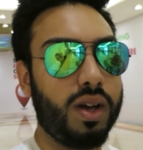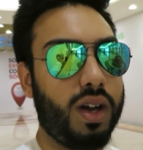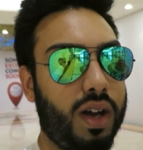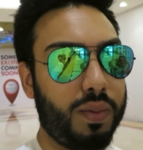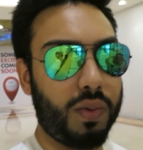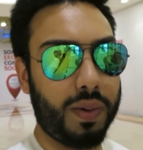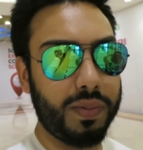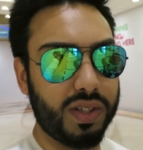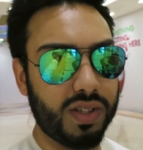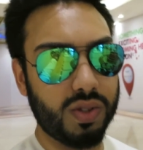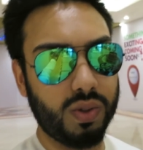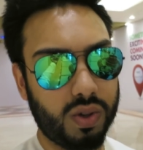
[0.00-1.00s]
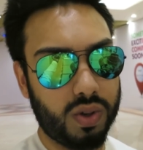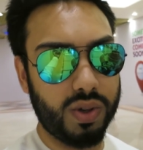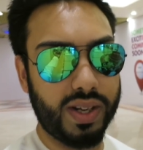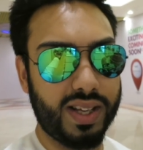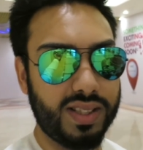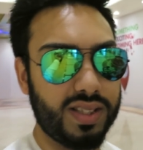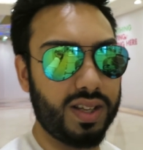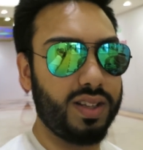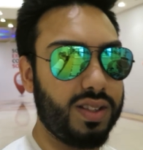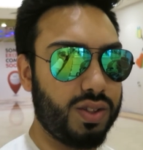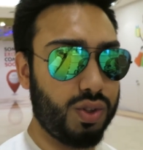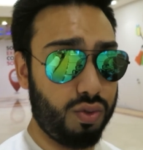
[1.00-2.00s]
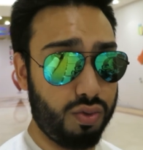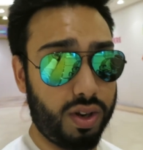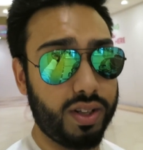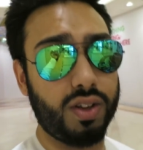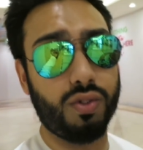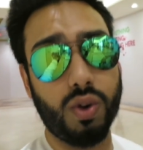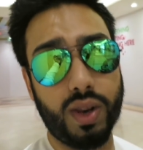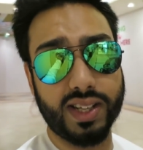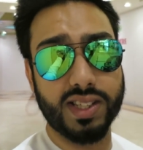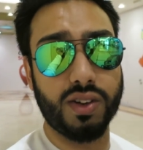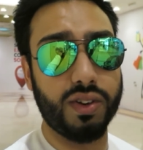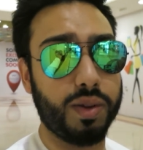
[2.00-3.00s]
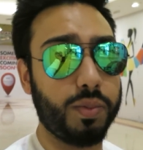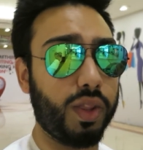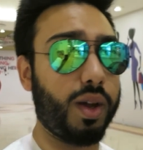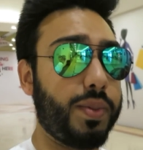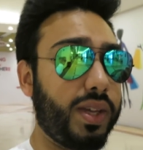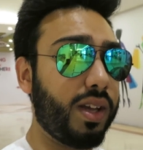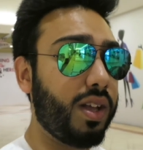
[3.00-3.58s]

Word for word: Uh, Mohammed Rasool Khoory and Sons, who run the Rolex here in Abu Dhabi,